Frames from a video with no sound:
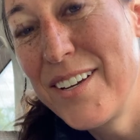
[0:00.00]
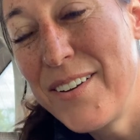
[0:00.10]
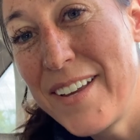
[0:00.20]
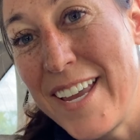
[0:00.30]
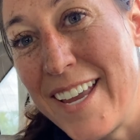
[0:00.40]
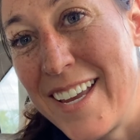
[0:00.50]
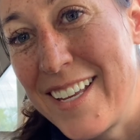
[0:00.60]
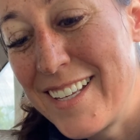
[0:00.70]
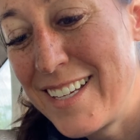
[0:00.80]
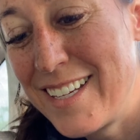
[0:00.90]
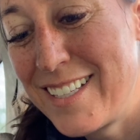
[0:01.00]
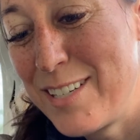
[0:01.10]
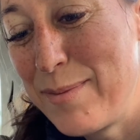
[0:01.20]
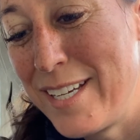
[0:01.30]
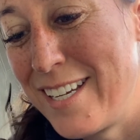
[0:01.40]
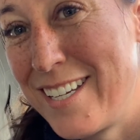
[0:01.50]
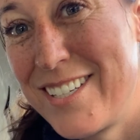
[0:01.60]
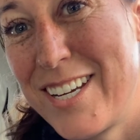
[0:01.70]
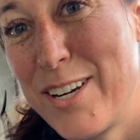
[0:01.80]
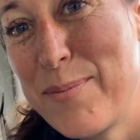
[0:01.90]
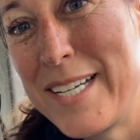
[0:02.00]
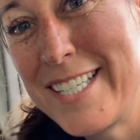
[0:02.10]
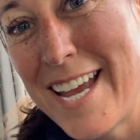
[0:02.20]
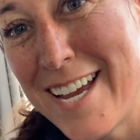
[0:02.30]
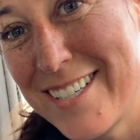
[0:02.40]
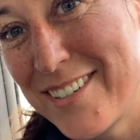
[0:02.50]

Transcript: Okay, let me share my stash.